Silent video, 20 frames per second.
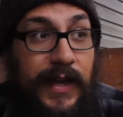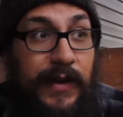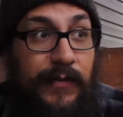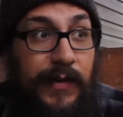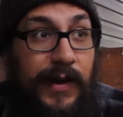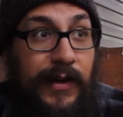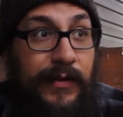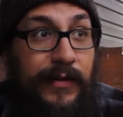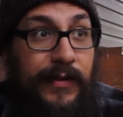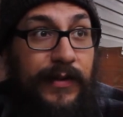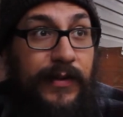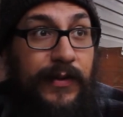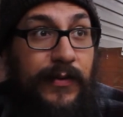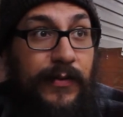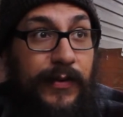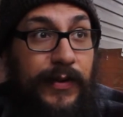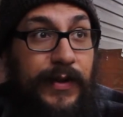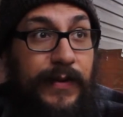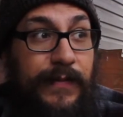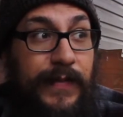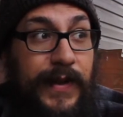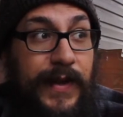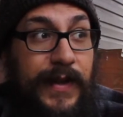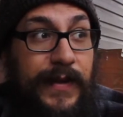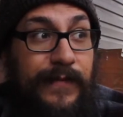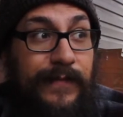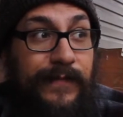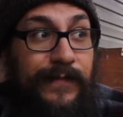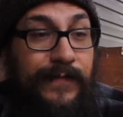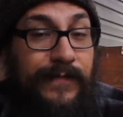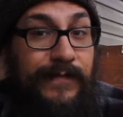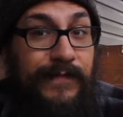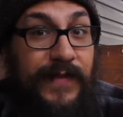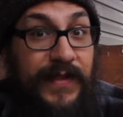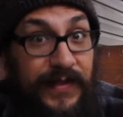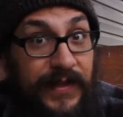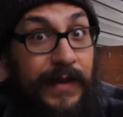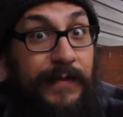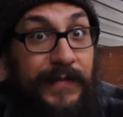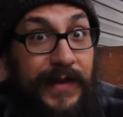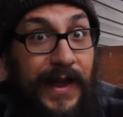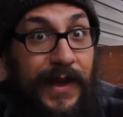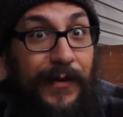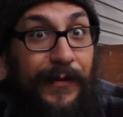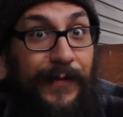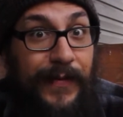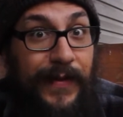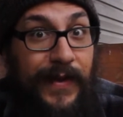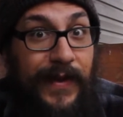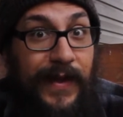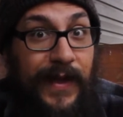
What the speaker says: Well, it's going to be the thumbnail.